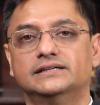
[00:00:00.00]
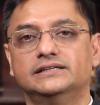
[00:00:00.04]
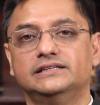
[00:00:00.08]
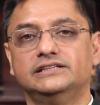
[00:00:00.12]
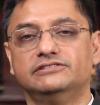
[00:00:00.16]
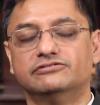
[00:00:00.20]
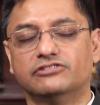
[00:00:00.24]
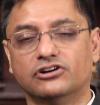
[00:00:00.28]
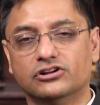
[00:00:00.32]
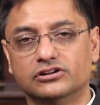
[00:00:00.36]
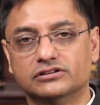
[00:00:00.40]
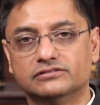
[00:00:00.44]

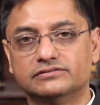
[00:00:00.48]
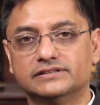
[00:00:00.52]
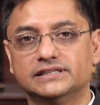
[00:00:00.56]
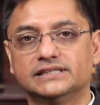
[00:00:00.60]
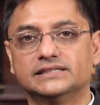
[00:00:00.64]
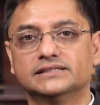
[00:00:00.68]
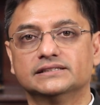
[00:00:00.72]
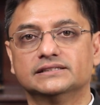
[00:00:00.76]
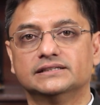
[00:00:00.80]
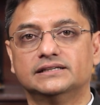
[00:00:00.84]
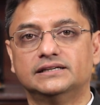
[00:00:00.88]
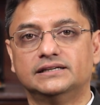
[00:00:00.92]

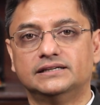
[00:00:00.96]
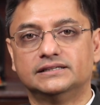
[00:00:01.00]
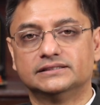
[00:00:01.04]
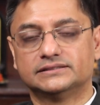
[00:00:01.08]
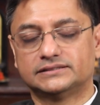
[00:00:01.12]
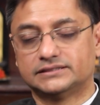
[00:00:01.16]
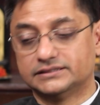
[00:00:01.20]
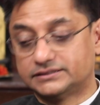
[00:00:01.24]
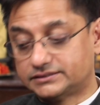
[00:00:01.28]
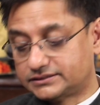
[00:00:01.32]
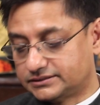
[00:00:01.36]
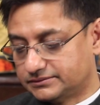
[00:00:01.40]
evolving
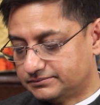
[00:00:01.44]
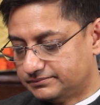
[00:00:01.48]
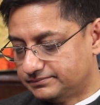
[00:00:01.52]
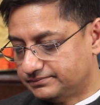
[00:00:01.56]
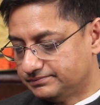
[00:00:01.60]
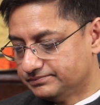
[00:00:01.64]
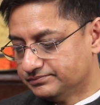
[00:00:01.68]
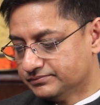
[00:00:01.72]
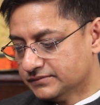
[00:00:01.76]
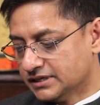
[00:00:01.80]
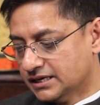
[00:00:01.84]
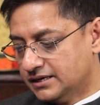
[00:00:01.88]
system.
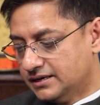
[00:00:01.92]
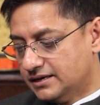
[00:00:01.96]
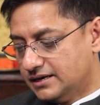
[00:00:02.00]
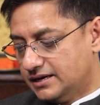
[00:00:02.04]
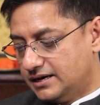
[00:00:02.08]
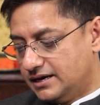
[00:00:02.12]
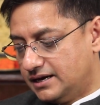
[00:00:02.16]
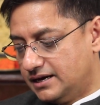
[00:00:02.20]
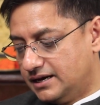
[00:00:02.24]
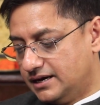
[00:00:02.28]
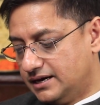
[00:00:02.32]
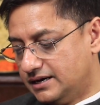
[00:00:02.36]

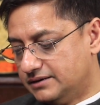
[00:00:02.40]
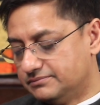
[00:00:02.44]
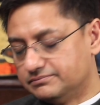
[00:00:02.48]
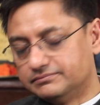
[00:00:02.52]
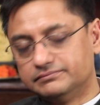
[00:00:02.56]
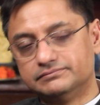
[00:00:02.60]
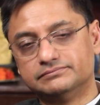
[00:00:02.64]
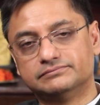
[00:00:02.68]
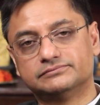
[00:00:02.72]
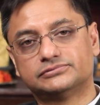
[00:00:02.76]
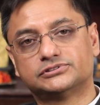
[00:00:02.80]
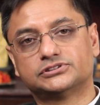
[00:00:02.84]

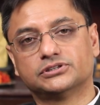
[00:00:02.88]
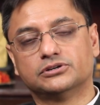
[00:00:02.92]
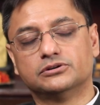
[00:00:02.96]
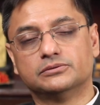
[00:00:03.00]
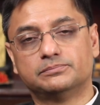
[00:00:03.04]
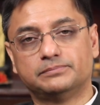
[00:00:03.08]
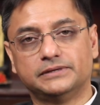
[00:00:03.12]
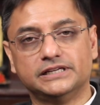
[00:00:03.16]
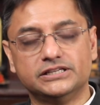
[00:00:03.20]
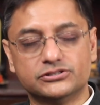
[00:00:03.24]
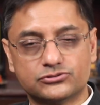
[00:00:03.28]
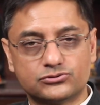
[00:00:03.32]

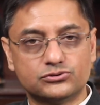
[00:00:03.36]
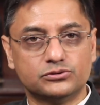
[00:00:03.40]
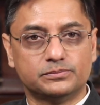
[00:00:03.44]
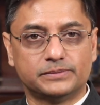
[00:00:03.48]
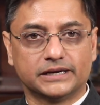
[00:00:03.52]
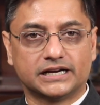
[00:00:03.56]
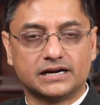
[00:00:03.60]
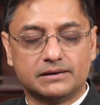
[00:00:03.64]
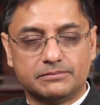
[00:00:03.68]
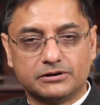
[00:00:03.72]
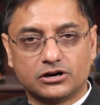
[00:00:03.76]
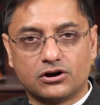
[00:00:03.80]
So please do
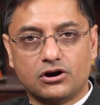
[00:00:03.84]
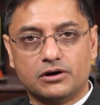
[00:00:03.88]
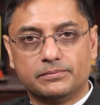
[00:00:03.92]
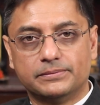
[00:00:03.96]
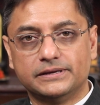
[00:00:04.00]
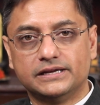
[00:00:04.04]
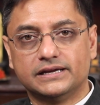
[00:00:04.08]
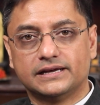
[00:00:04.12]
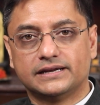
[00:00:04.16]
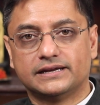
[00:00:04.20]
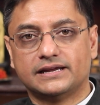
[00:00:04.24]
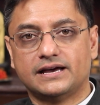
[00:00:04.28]
pick up a
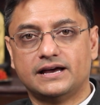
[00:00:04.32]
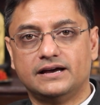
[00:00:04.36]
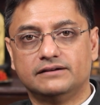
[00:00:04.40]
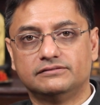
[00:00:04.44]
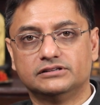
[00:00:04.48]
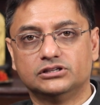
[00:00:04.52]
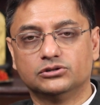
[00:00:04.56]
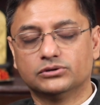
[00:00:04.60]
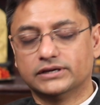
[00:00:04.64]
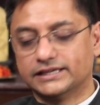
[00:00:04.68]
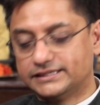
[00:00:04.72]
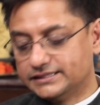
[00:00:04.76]
copy and have
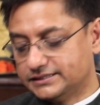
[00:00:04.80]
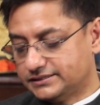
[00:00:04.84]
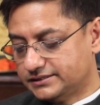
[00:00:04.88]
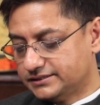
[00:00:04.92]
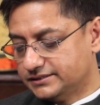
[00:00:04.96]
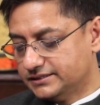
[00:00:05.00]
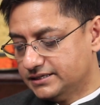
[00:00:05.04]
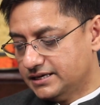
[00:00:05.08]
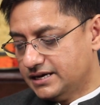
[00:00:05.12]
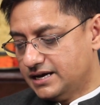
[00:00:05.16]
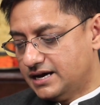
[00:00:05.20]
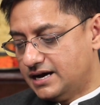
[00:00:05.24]
a look at
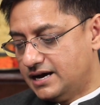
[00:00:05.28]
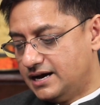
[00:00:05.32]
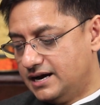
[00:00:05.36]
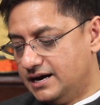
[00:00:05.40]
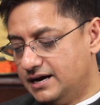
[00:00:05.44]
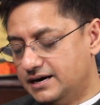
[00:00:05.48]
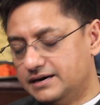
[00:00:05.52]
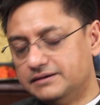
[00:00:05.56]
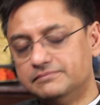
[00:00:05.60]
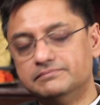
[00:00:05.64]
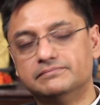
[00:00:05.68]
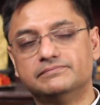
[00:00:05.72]
it.
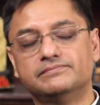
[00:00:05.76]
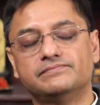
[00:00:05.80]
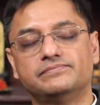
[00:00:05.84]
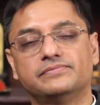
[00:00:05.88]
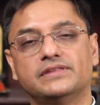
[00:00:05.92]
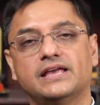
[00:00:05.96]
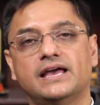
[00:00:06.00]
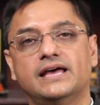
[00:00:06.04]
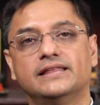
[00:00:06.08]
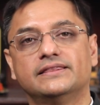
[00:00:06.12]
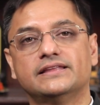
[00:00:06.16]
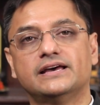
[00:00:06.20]

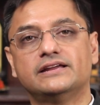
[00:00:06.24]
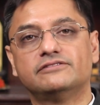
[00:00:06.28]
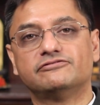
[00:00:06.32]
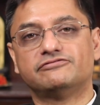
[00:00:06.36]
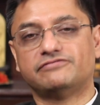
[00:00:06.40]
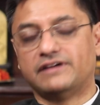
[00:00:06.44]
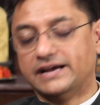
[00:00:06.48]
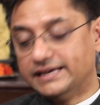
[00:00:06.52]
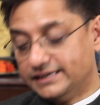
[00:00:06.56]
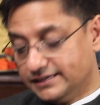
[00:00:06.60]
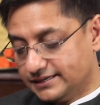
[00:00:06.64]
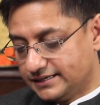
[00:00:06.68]
And then
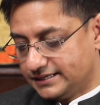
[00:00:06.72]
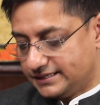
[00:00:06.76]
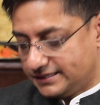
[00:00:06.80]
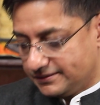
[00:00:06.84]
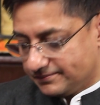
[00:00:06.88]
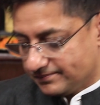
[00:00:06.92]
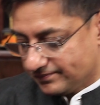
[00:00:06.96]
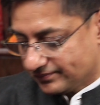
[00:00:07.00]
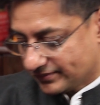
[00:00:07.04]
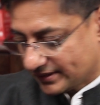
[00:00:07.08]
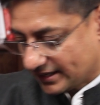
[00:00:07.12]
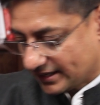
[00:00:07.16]
finally,